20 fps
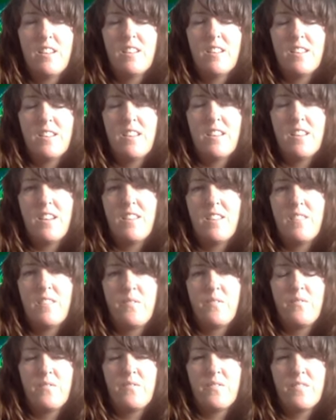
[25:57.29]

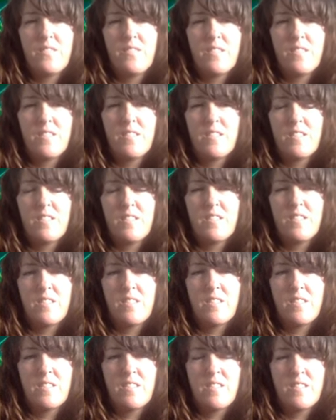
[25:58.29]

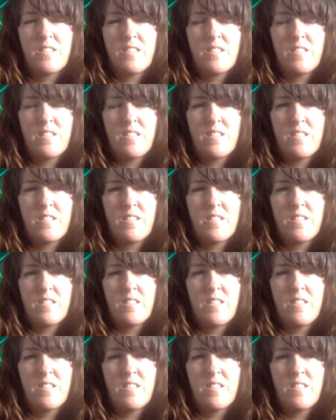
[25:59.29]
(silent)